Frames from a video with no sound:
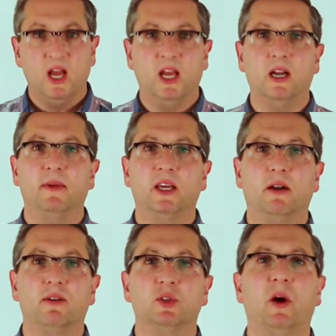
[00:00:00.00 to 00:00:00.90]
and I'm going to
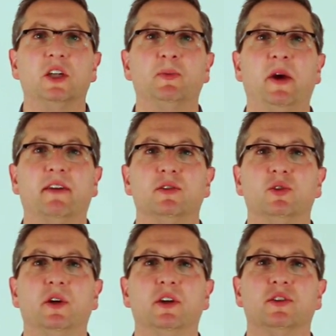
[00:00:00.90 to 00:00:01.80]
get a response back from
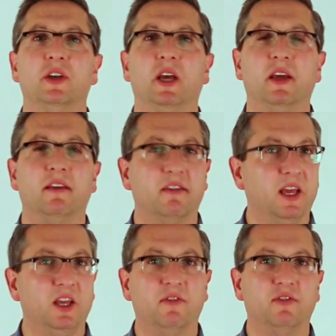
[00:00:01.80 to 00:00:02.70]
Twitter saying,
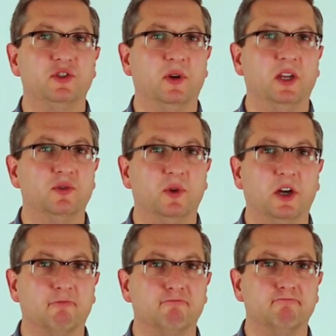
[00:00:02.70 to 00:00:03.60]
"Thank you for joining
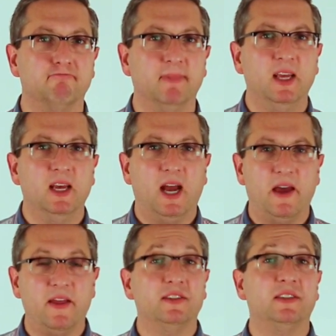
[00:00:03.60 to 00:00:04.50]
Twitter."
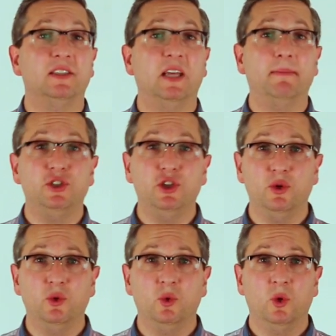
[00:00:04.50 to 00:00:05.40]
And then step
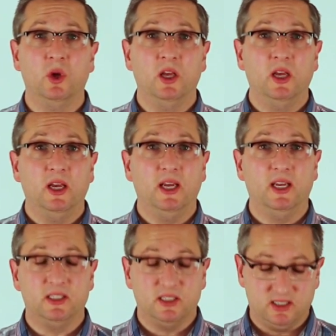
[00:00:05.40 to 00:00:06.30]
2
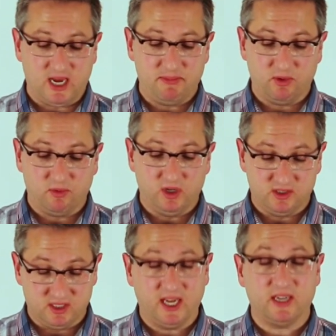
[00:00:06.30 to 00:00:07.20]
is
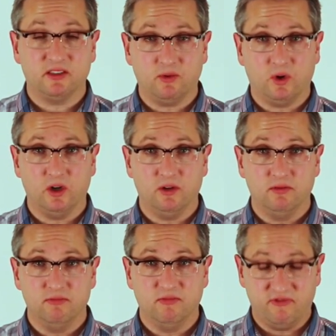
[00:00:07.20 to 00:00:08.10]
to text the
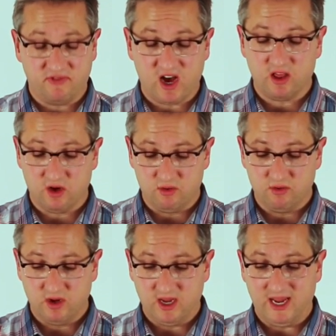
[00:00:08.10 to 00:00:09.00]
word
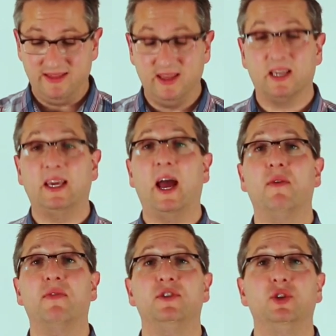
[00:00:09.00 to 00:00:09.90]
follow and the
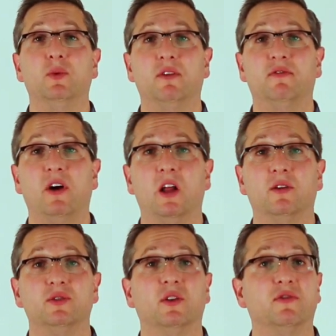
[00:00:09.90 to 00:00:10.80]
account that you want to
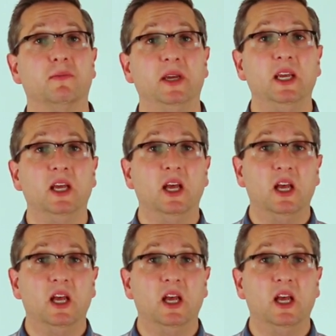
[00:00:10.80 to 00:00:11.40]
follow. So for me,